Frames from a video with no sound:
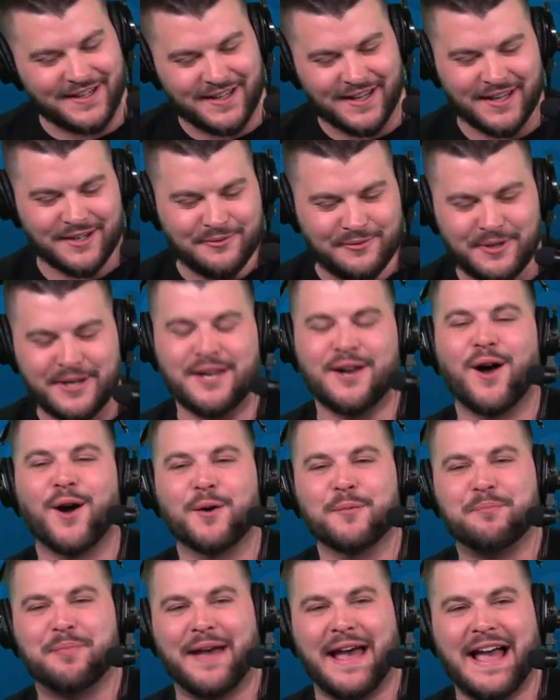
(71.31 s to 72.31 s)
and we
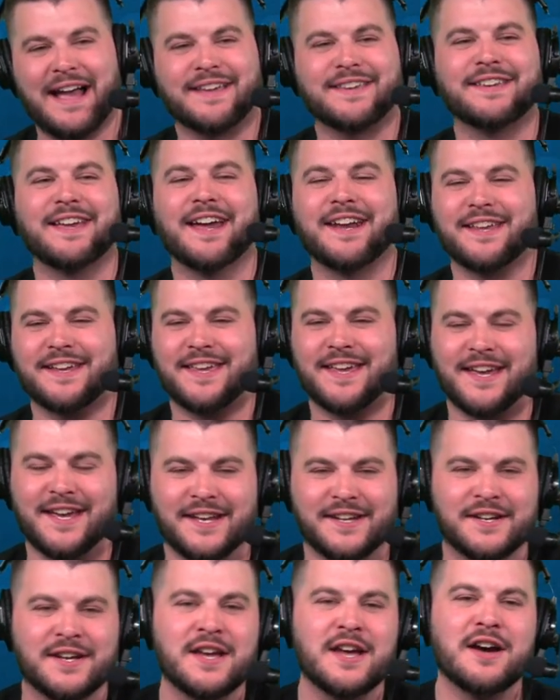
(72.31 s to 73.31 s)
are back yet
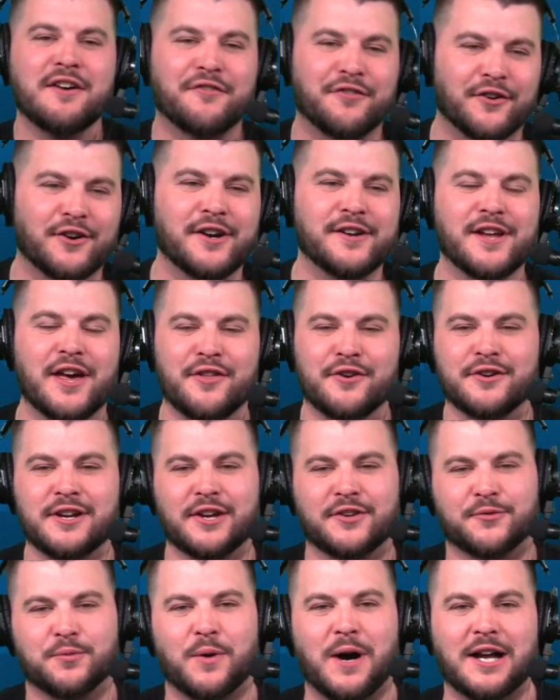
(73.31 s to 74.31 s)
again for another
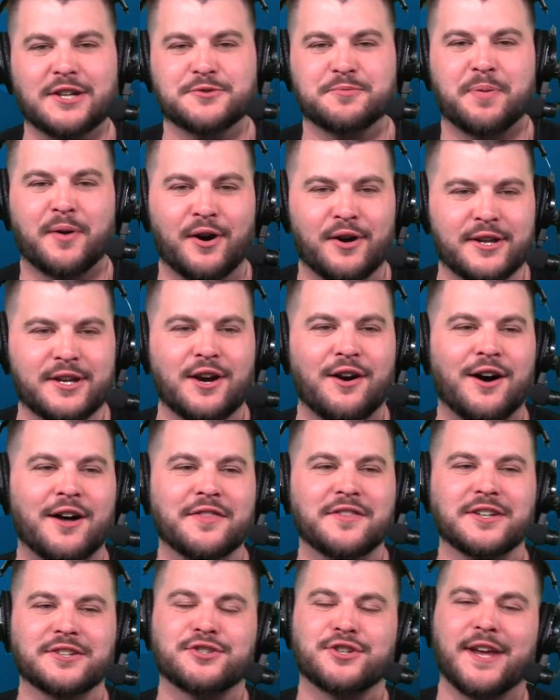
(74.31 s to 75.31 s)
Knicks watch party
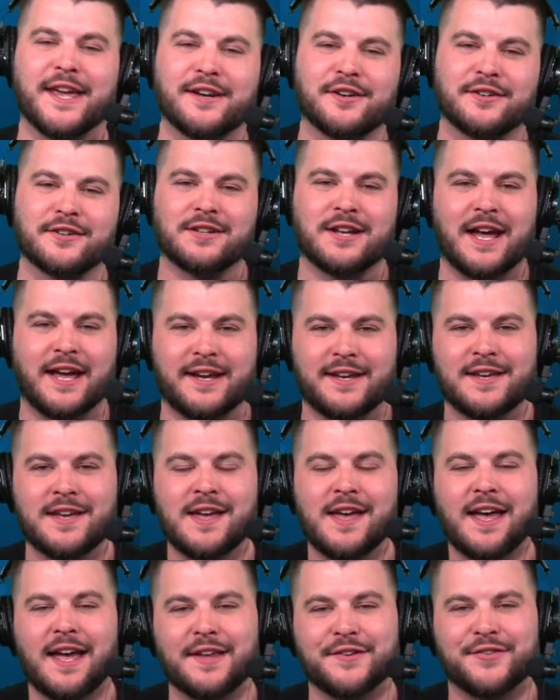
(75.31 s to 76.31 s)
on the channel tonight
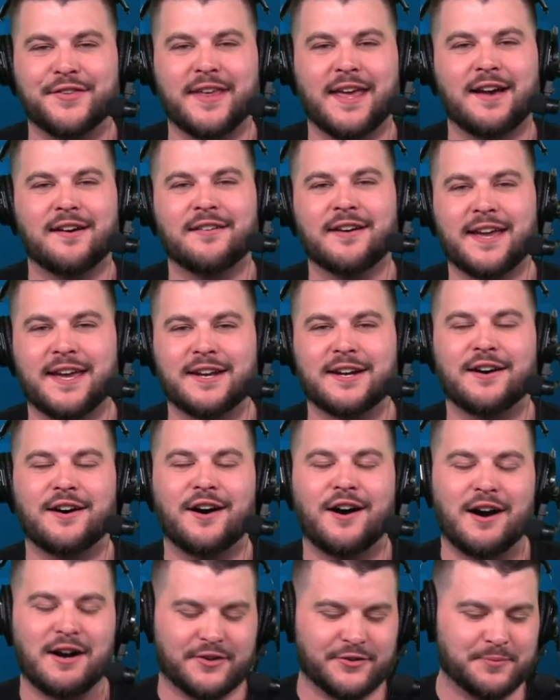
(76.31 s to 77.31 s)
as the Atlanta
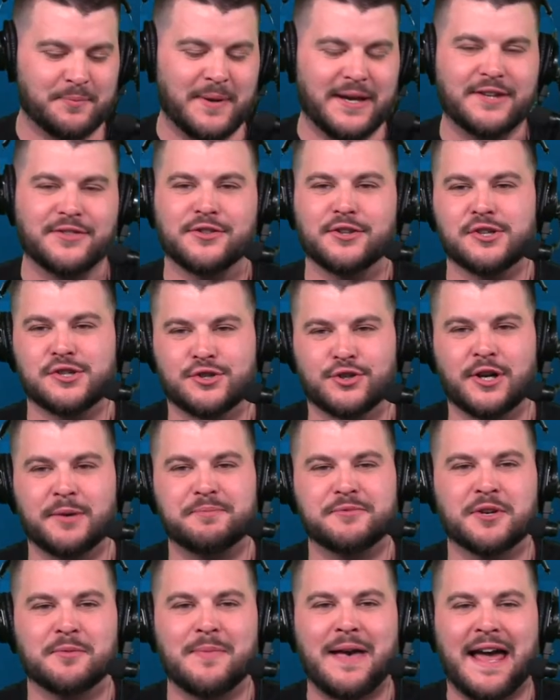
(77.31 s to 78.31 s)
Hawks make the
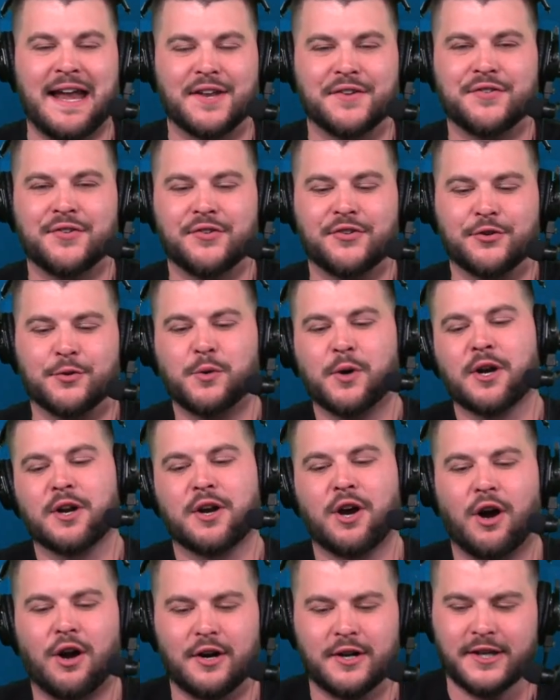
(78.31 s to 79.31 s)
trip to Madison Square
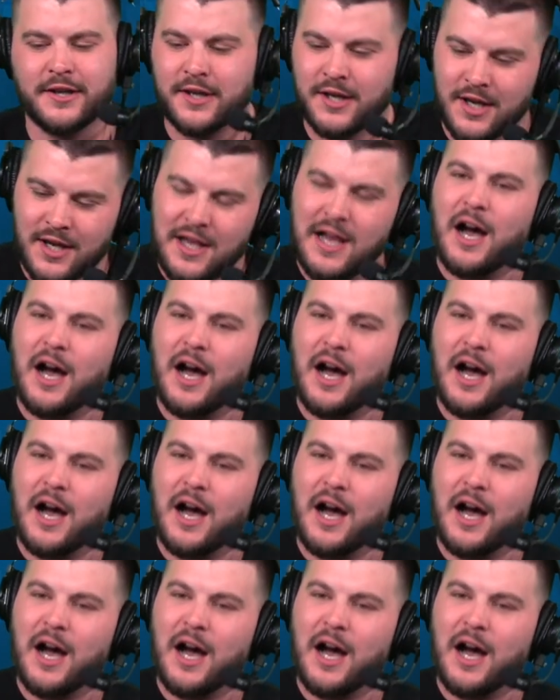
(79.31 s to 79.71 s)
Garden.